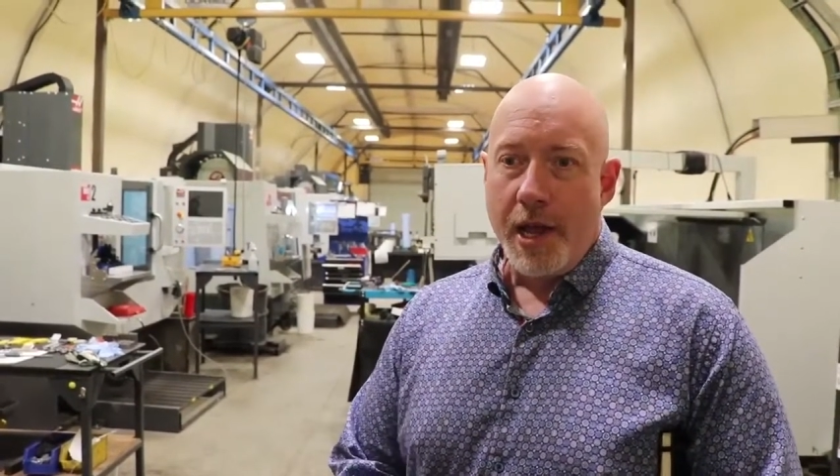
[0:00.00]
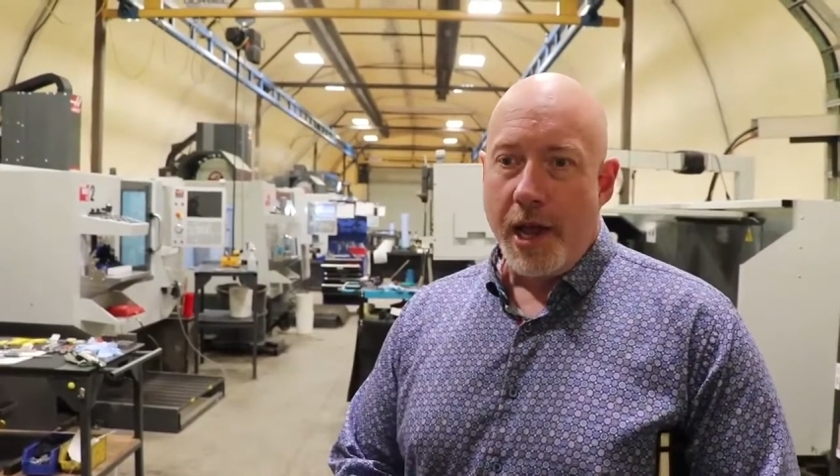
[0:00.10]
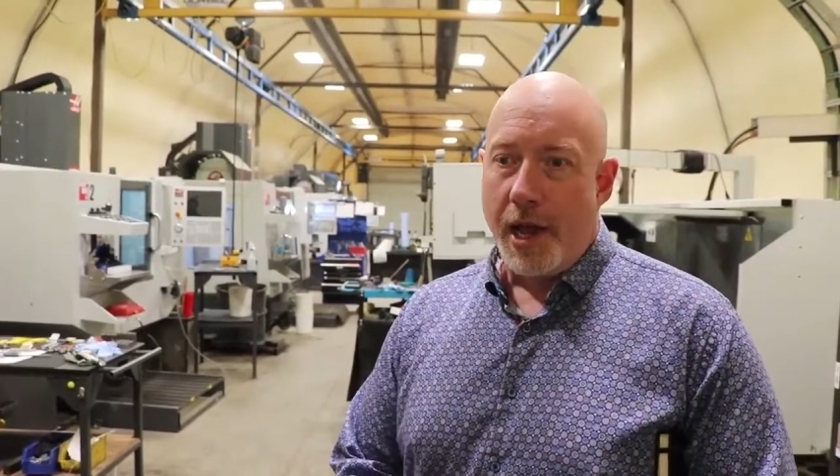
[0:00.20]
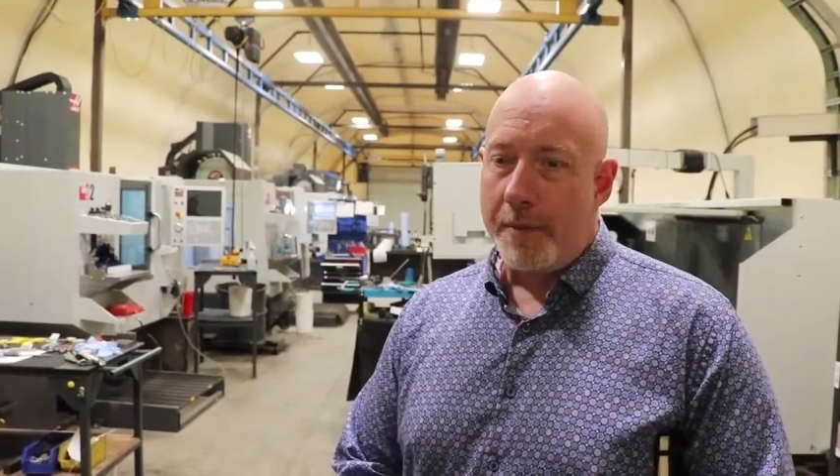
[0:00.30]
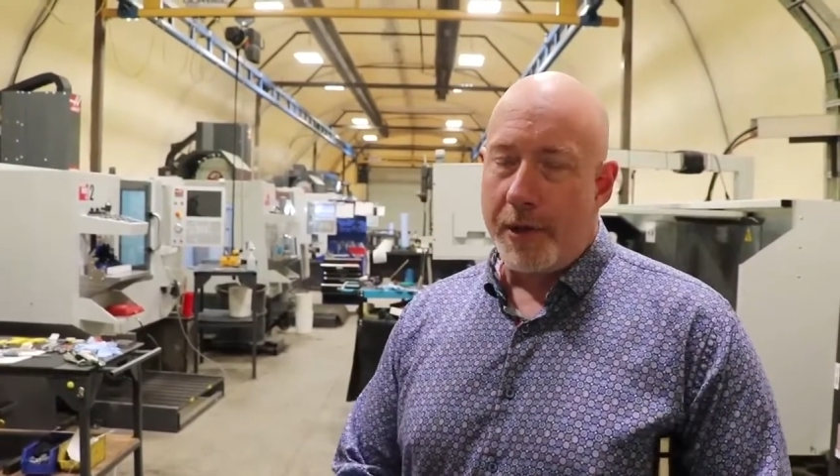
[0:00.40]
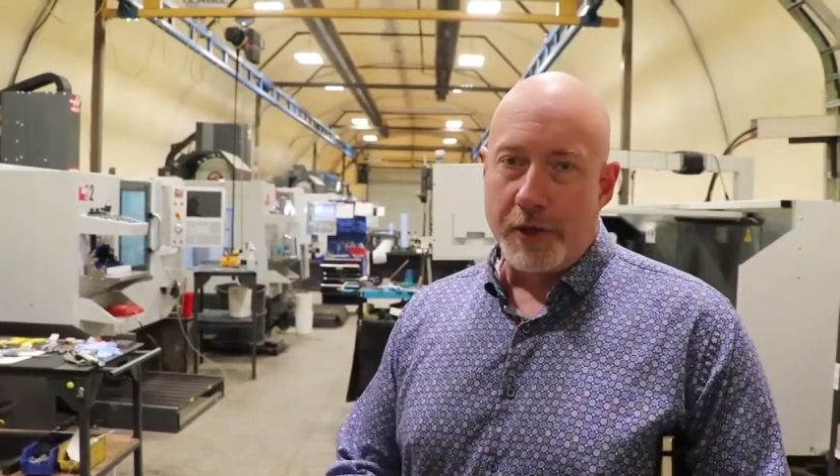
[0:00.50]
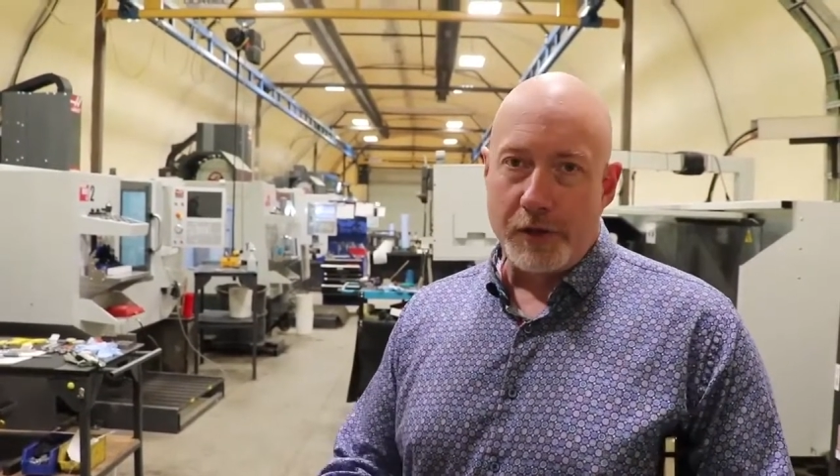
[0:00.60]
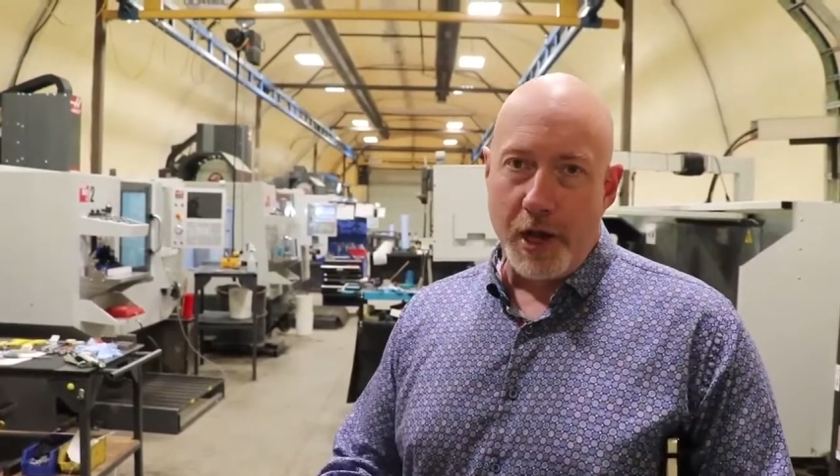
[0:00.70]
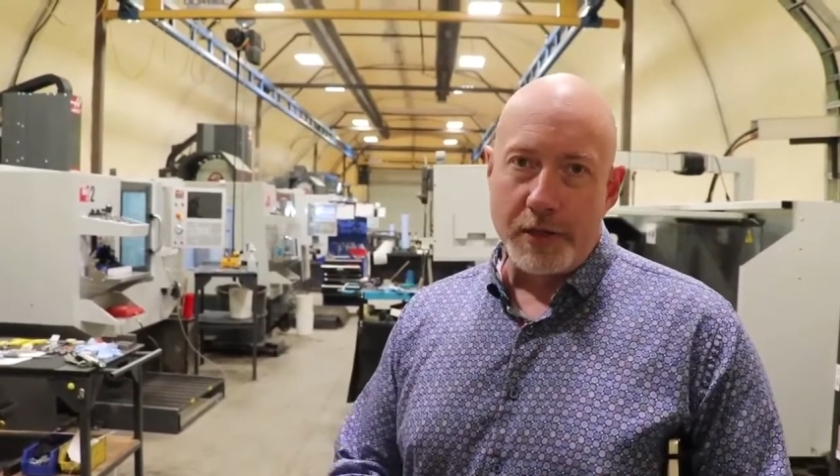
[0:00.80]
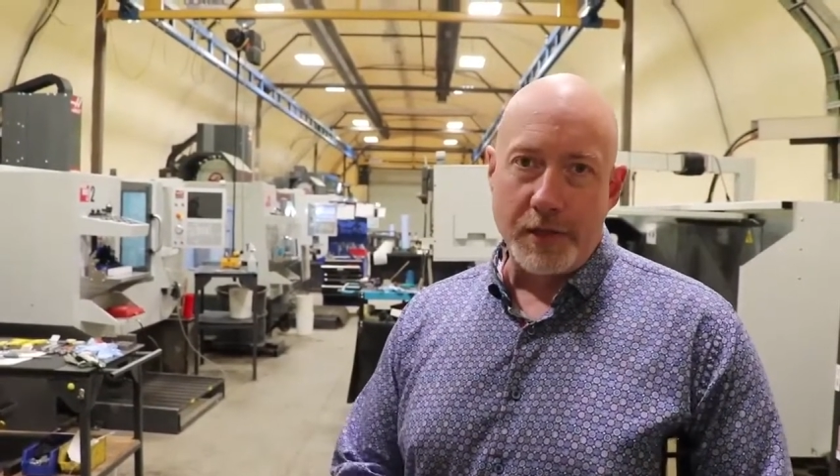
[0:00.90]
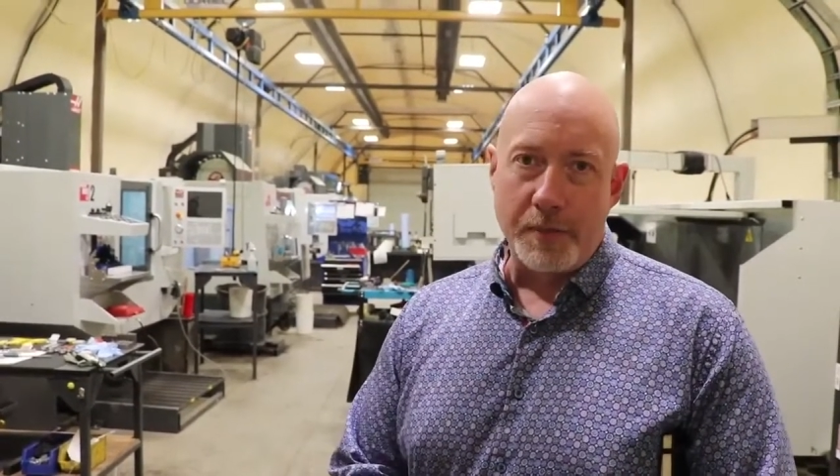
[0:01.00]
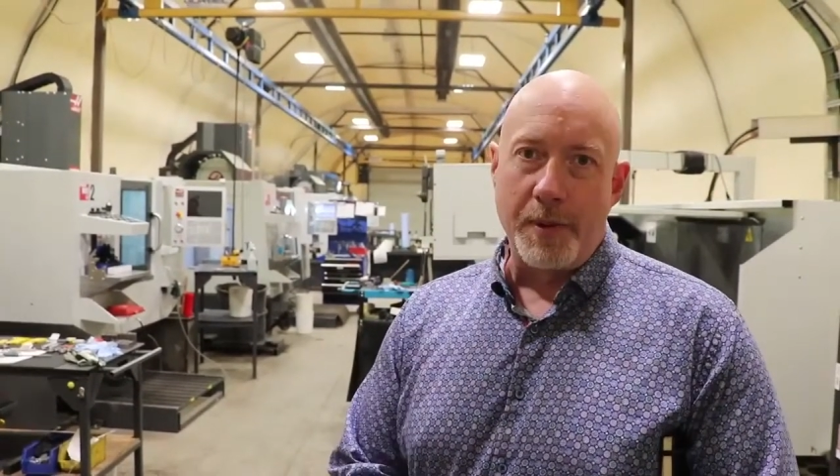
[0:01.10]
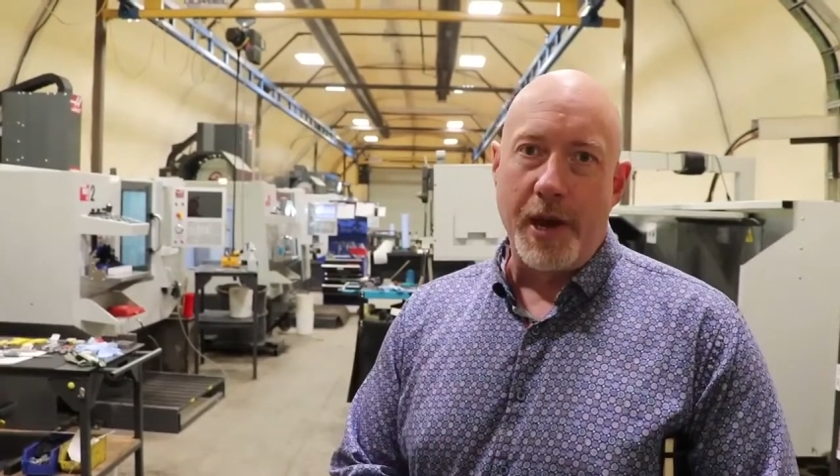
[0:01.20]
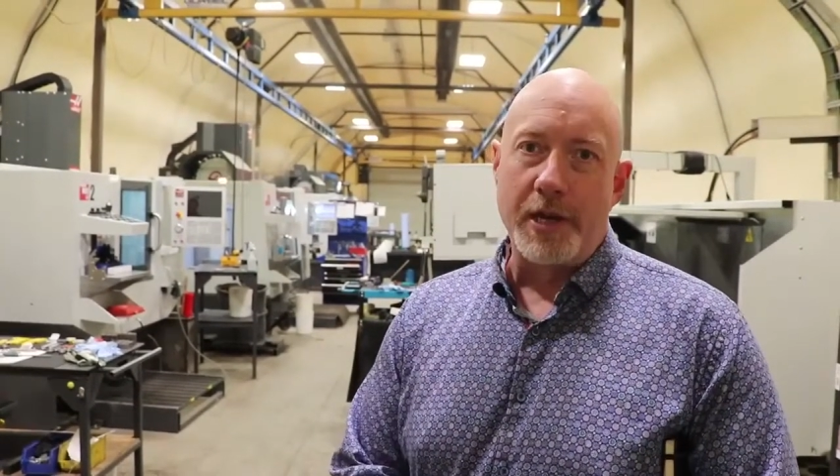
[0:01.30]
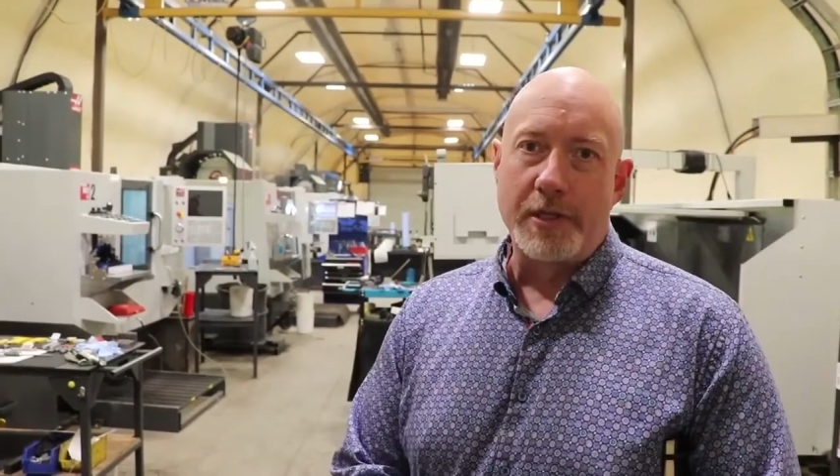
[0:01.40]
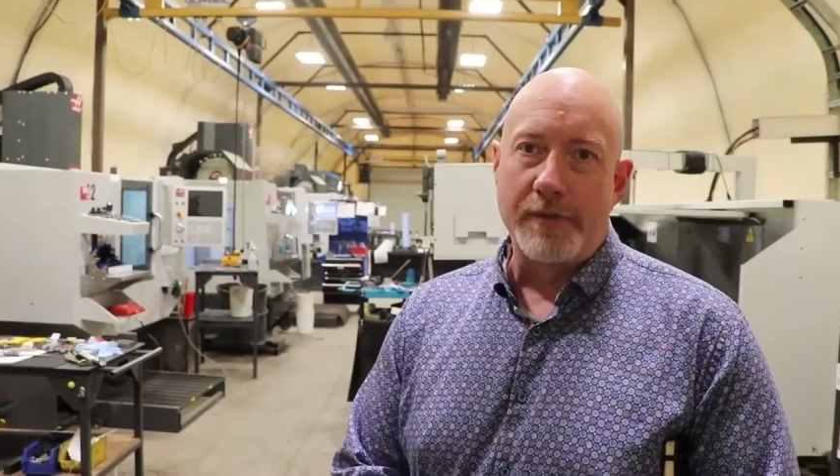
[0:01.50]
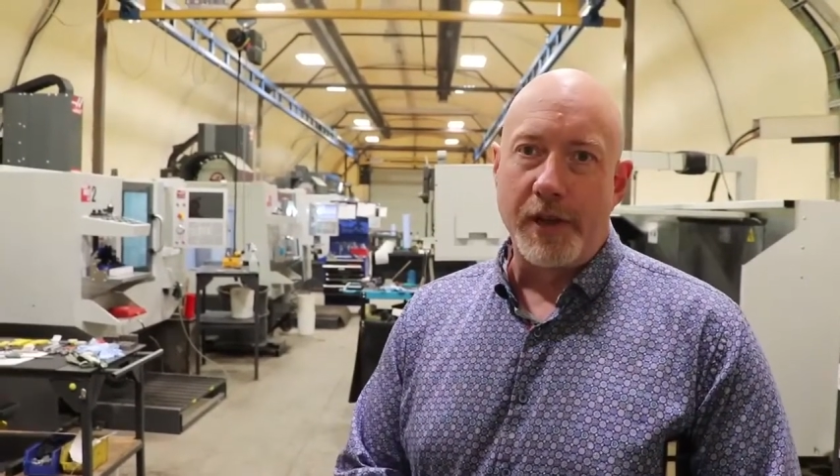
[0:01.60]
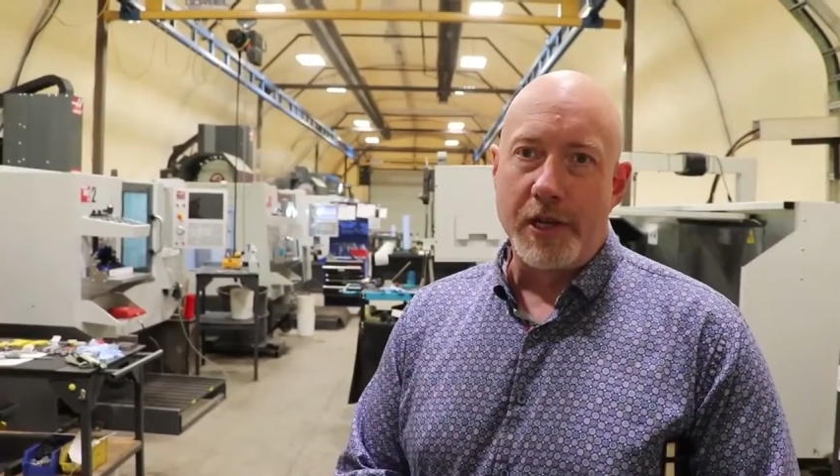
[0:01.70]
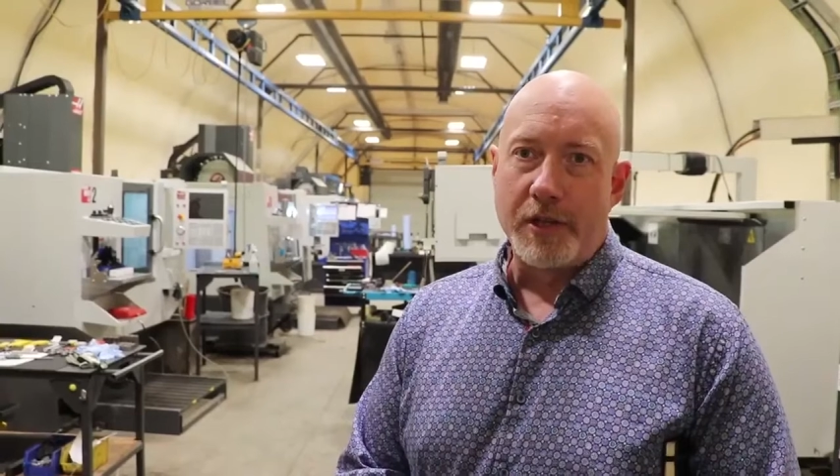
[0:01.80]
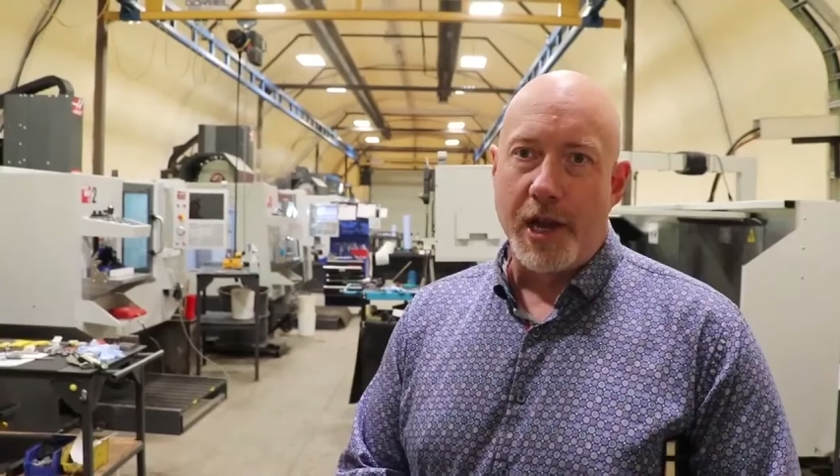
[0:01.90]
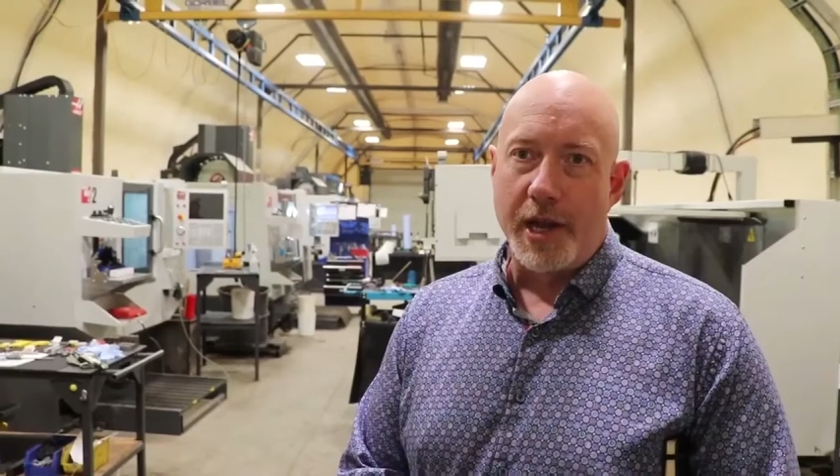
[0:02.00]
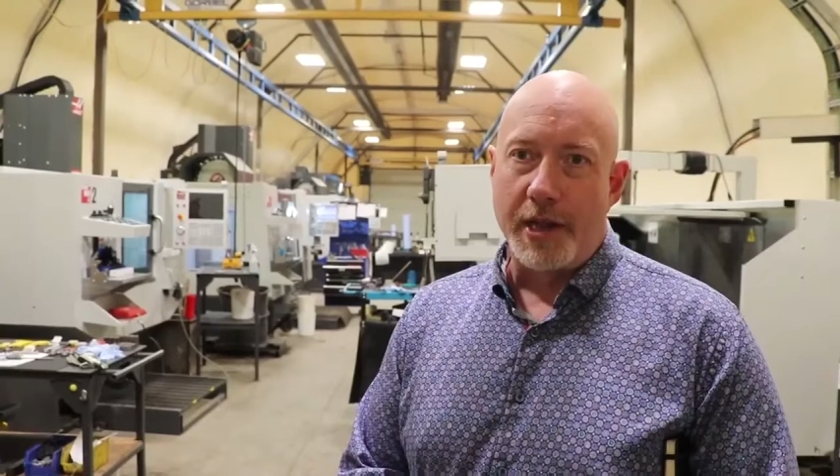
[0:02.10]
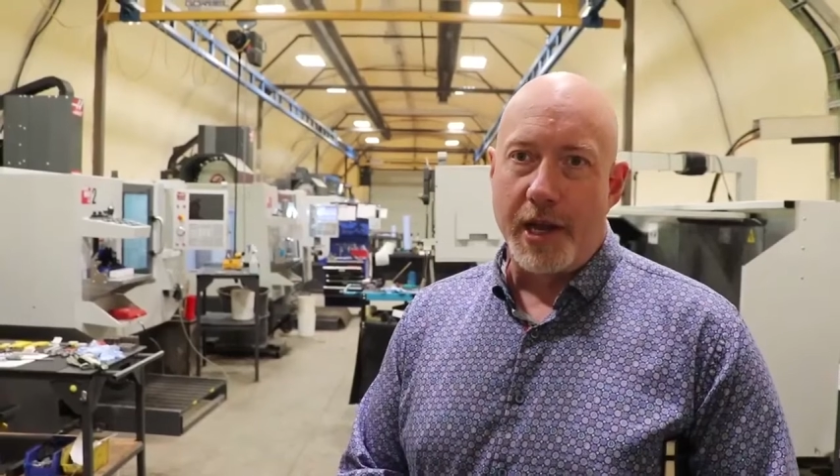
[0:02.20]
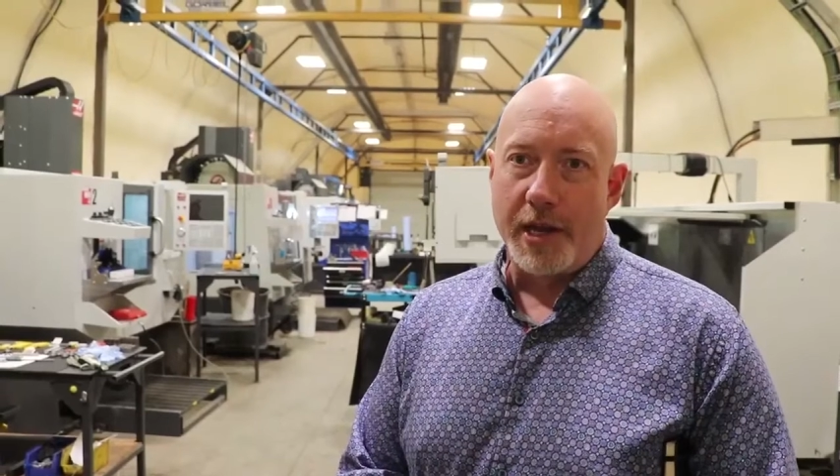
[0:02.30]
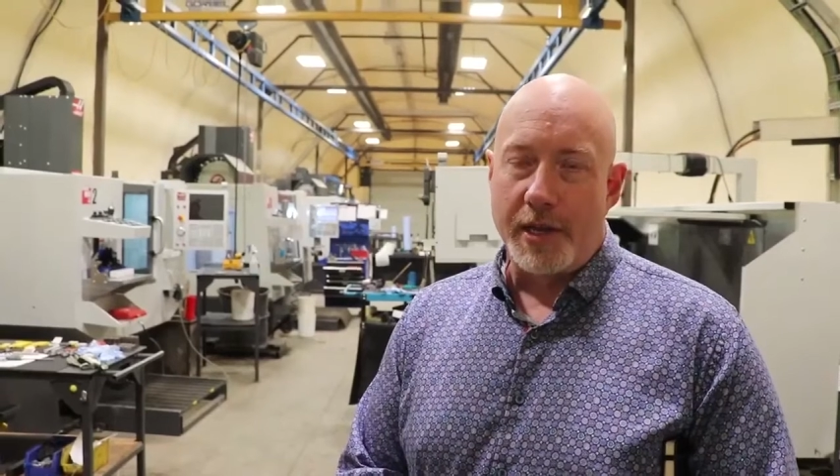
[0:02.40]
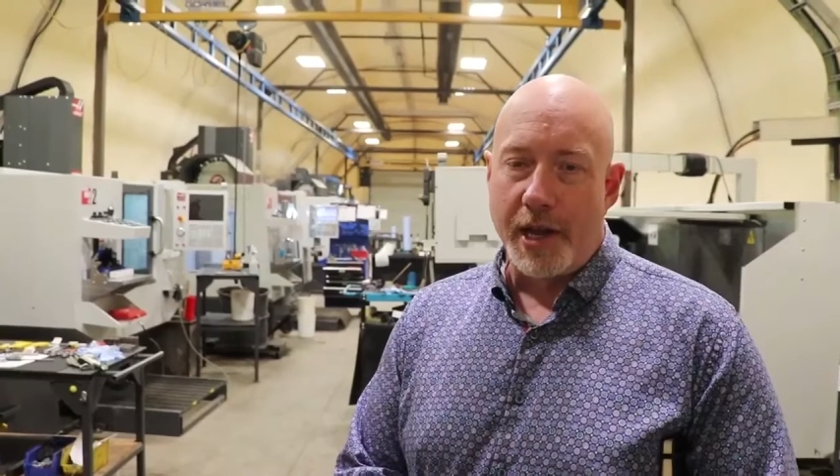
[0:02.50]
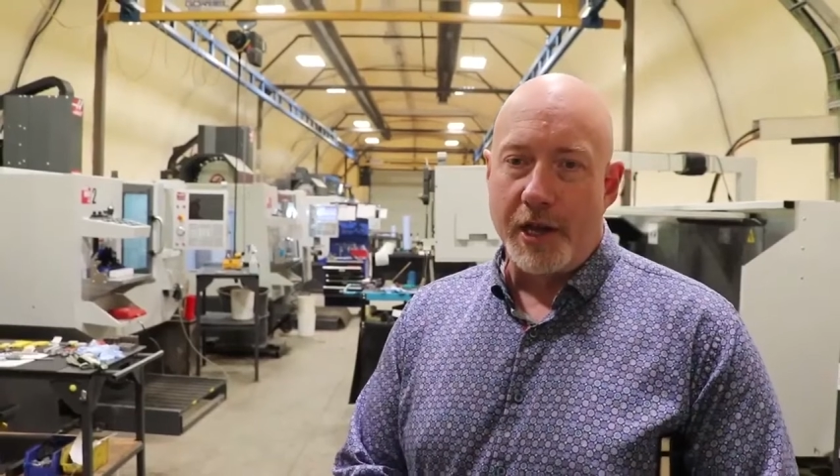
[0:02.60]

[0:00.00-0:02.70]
but there's lots of suppliers of laser cutting that